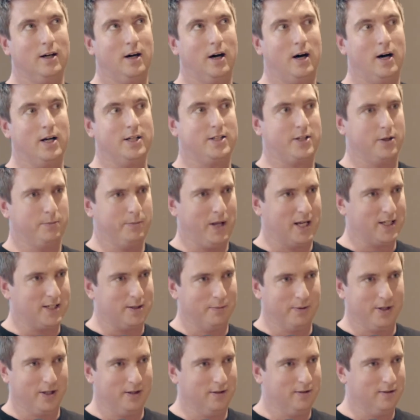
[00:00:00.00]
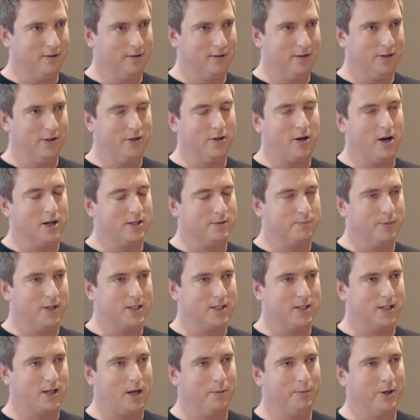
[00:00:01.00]
I assume that's something you guys
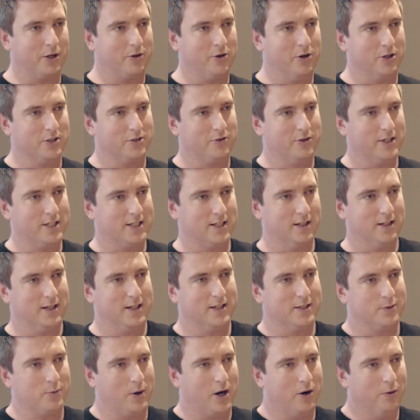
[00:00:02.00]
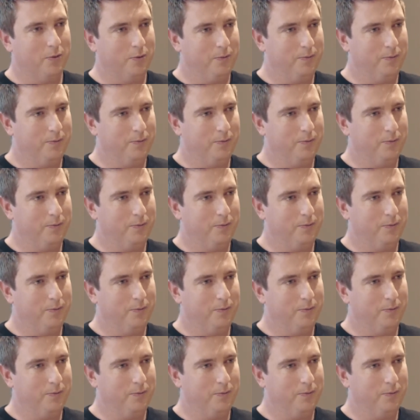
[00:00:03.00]
must have come across recently as well.